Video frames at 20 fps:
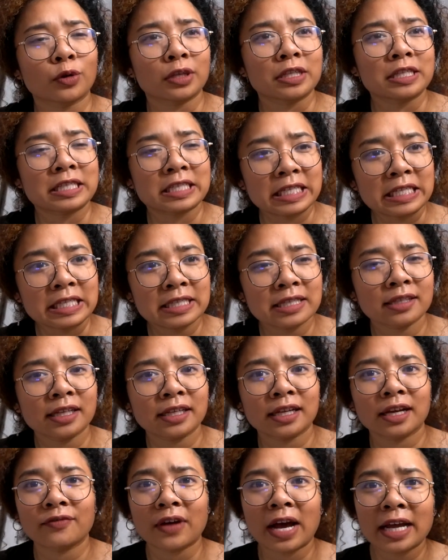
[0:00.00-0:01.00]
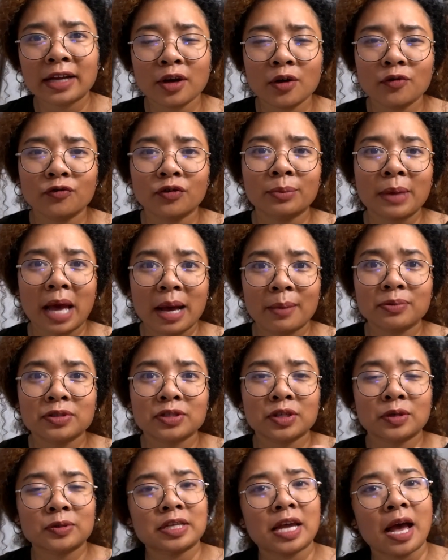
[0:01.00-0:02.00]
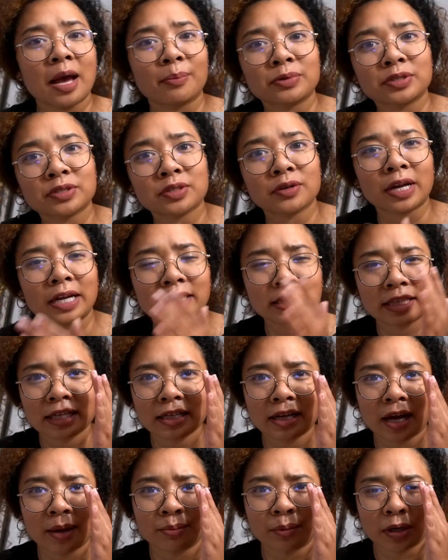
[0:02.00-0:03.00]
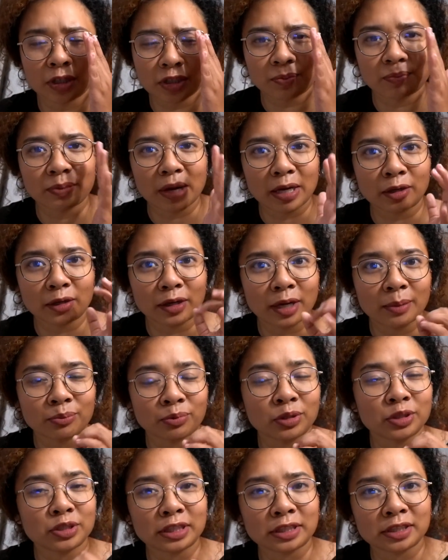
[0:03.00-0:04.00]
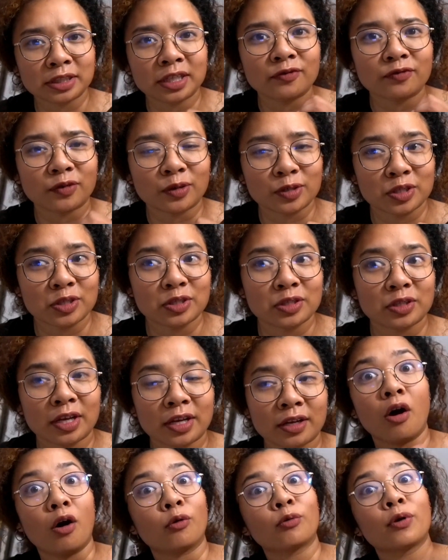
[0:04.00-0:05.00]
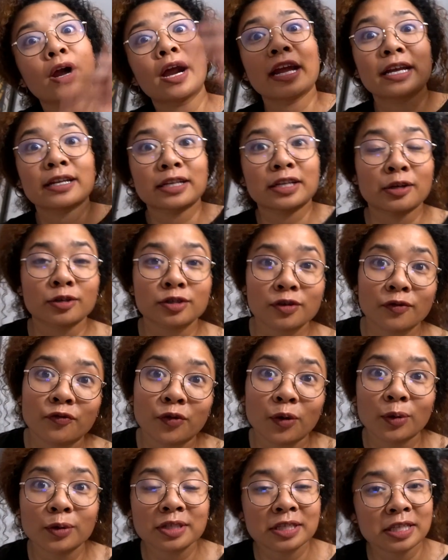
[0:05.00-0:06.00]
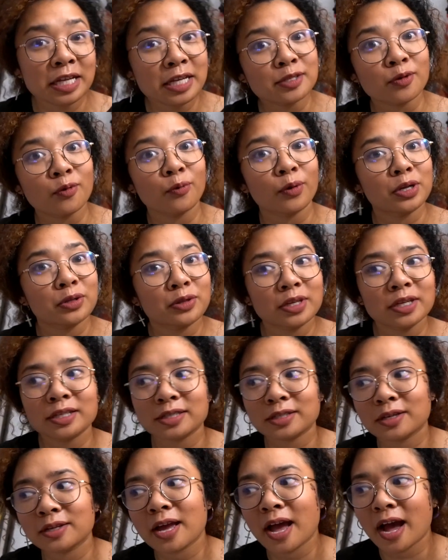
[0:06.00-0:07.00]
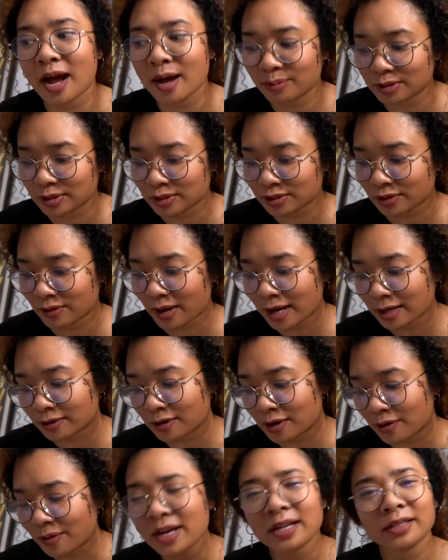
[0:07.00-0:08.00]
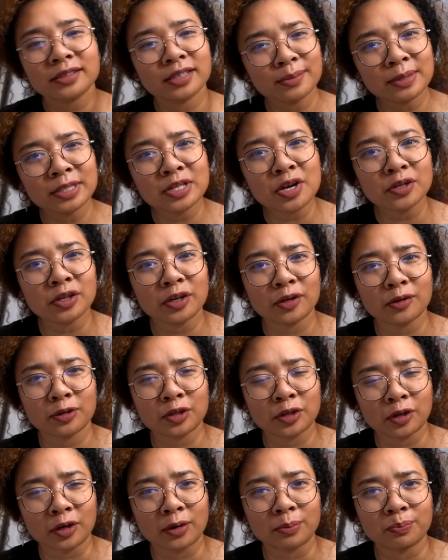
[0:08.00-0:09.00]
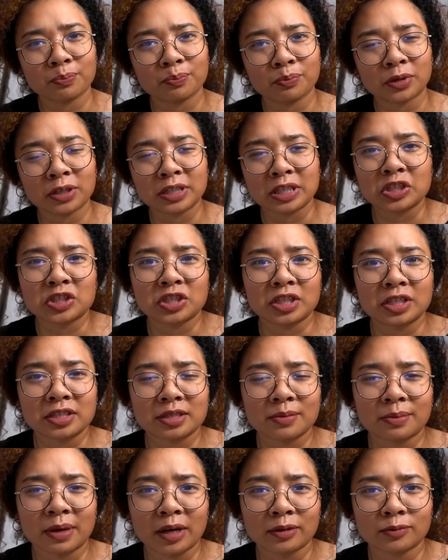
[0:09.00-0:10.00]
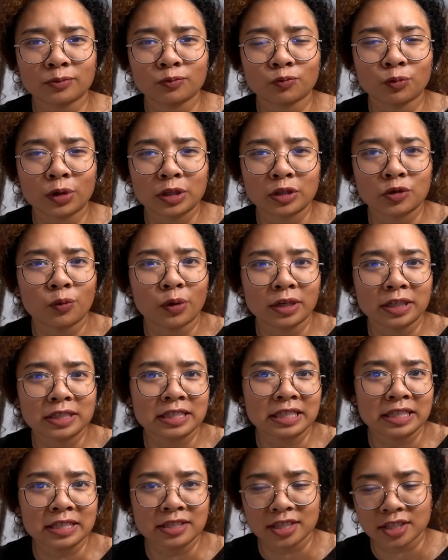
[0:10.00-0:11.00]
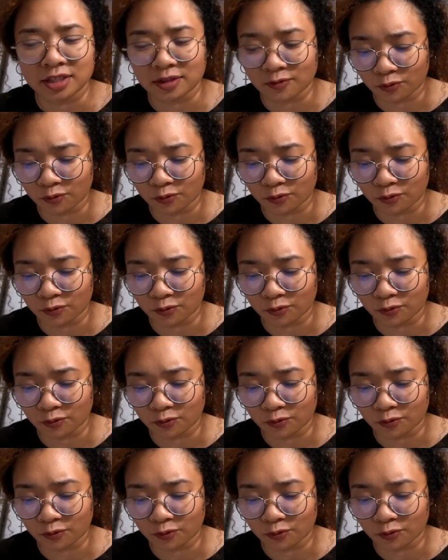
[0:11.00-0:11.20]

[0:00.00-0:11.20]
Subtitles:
the season. Like if I go from episode to episode, I think I'm much better at predicting versus like, all right, here's a full season. What do you think is gonna happen? So I don't know. Let me know your predictions about what you wanna see in season